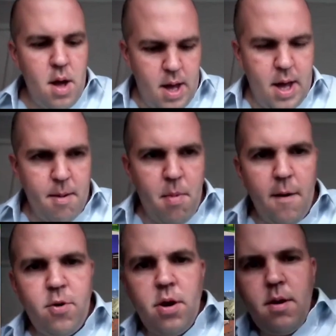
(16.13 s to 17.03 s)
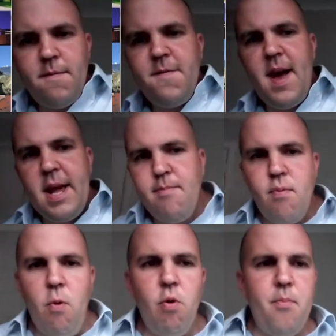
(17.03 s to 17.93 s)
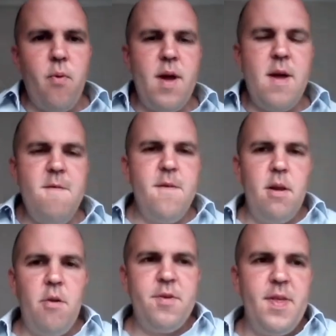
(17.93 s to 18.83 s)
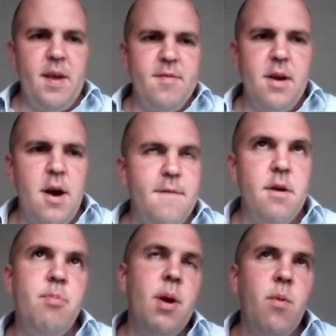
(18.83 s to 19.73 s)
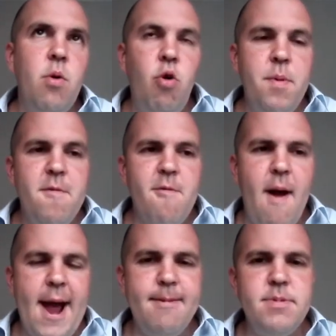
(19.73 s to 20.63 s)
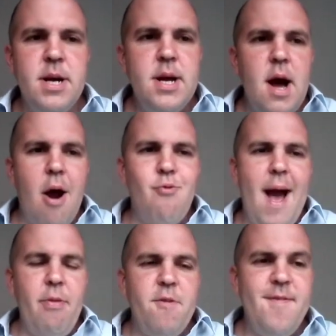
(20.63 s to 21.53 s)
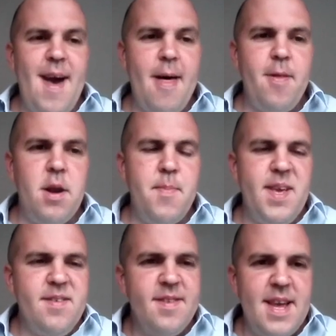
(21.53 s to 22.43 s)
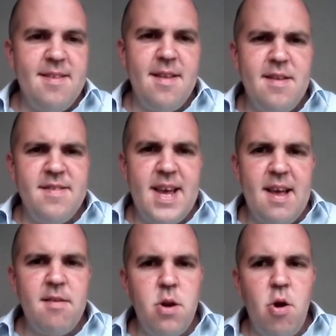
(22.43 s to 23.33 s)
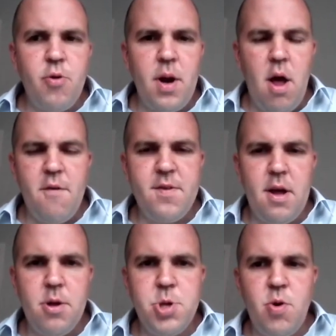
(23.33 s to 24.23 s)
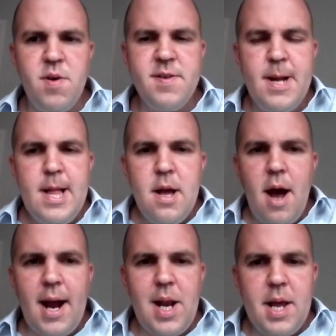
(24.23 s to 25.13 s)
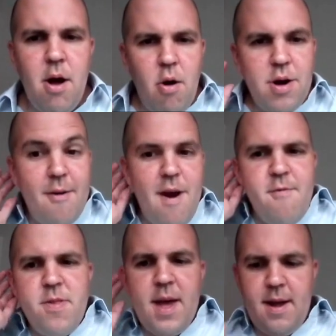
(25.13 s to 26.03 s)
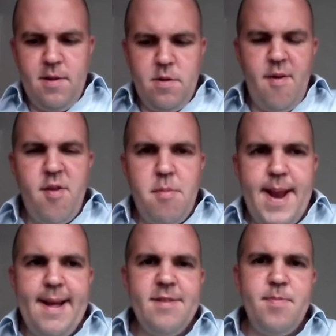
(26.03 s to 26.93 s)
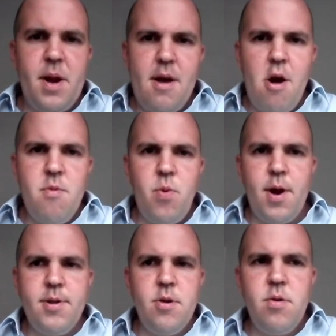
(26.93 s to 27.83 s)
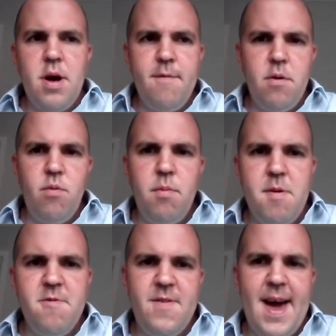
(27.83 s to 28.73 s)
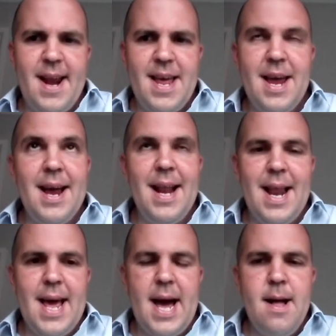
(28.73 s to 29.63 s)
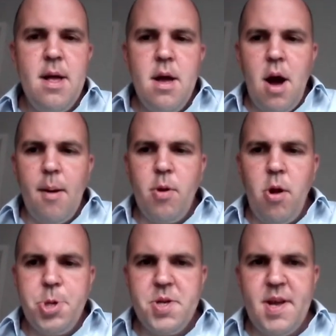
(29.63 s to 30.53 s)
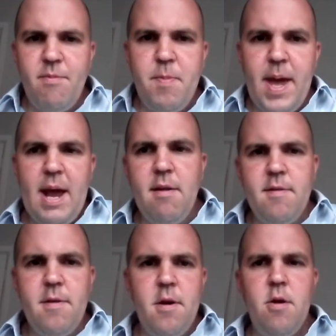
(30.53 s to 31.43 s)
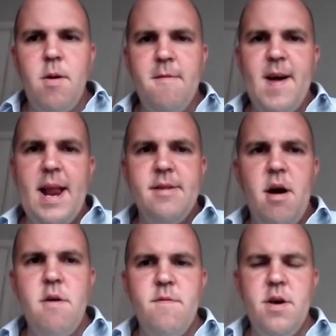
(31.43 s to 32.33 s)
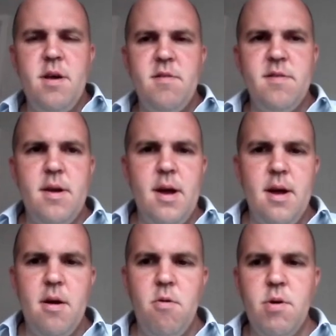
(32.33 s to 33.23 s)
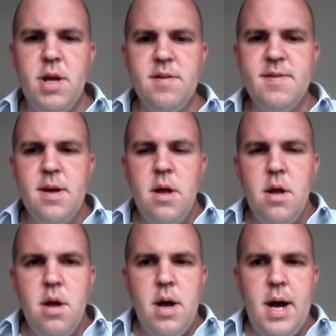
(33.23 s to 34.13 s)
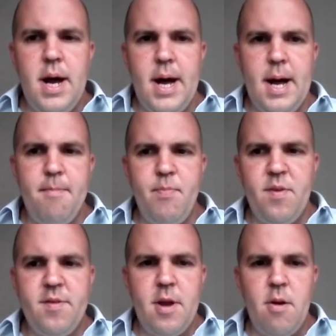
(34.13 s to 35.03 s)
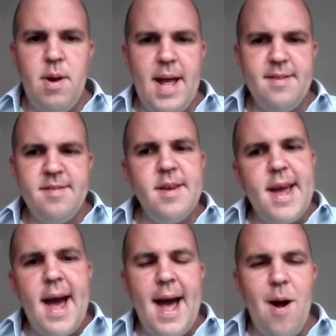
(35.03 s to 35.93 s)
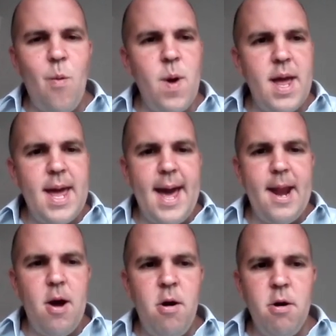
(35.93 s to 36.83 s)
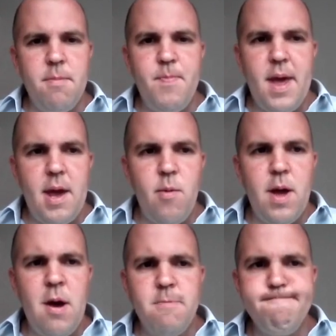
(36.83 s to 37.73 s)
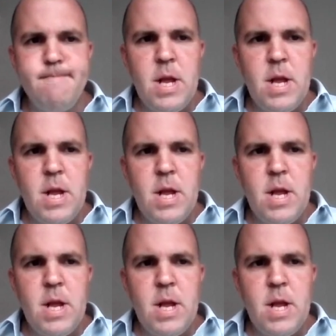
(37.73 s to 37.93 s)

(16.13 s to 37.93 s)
I've got a fairly broad brief, lots of things to cover, but it will all be framed around the fact that obesity is a disease and not a lifestyle choice. I clearly can't cover everything in 23 minutes, but I hope what I do cover will be fairly clear. I'm conscious I'm speaking to a fairly diverse audience, so let's see how we get on. Here we go.